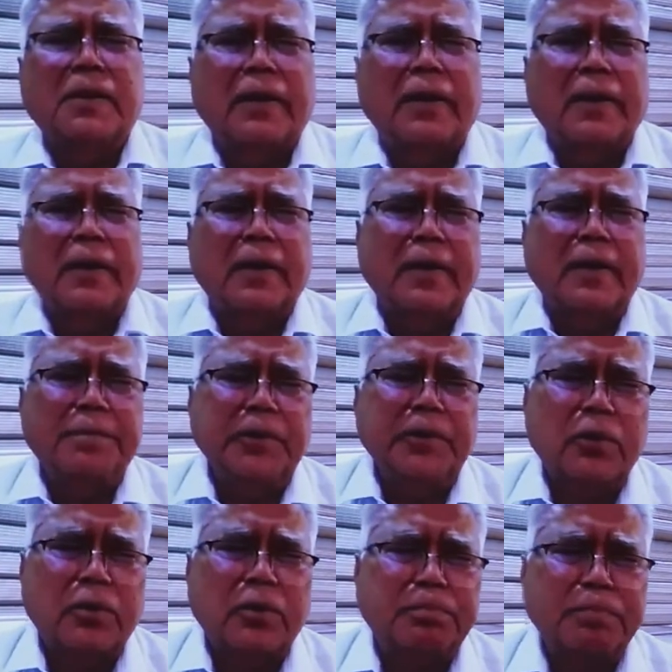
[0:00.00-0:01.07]
uh, you know,
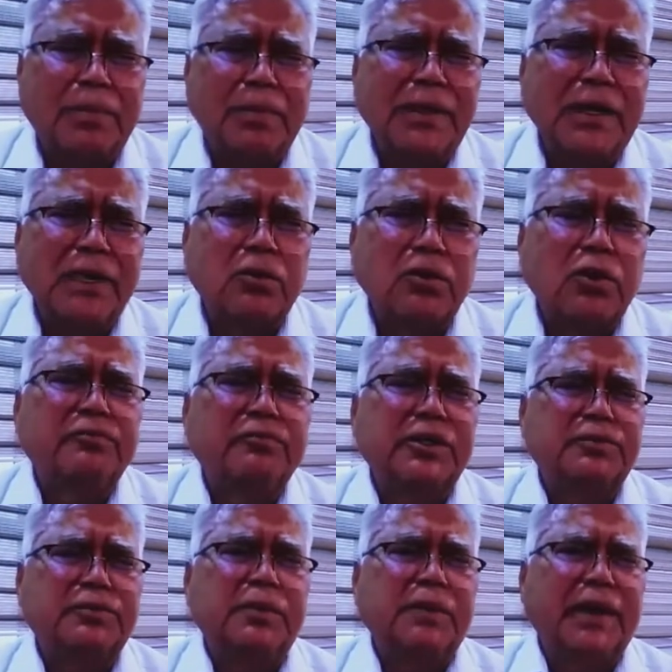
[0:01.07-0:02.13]
public good which
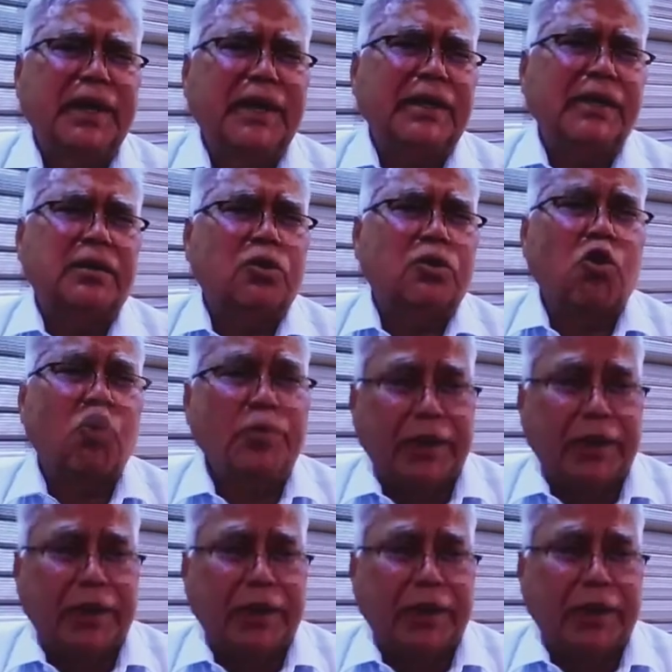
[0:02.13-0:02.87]
we made, COVID.